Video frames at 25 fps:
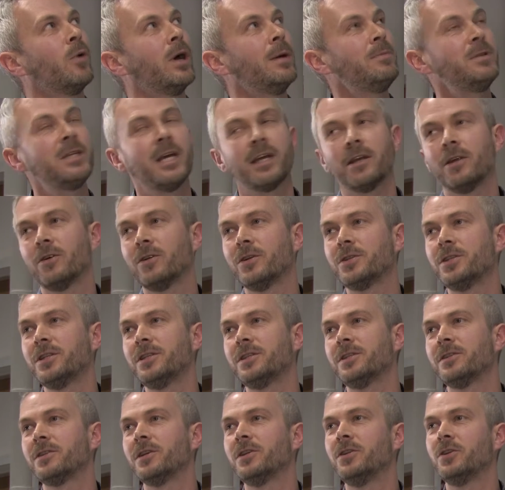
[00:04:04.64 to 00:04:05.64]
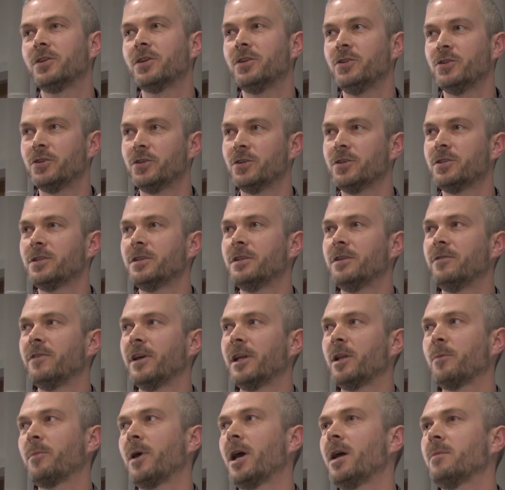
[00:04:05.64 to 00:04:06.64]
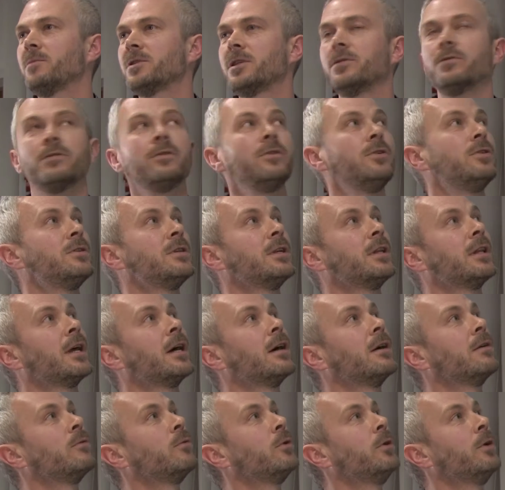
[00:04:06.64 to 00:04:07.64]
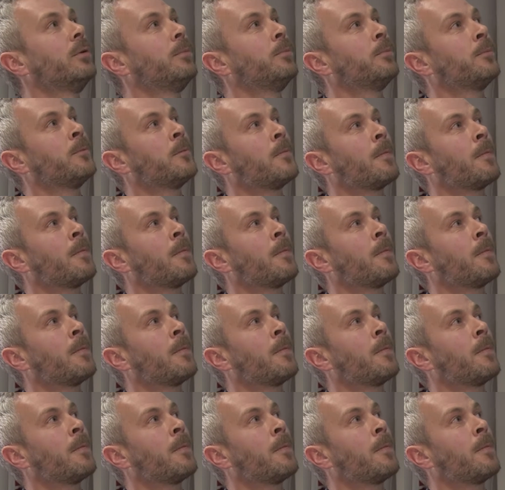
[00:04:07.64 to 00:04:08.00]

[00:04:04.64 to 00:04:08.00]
web technologies, then you can choose to develop apps using that route.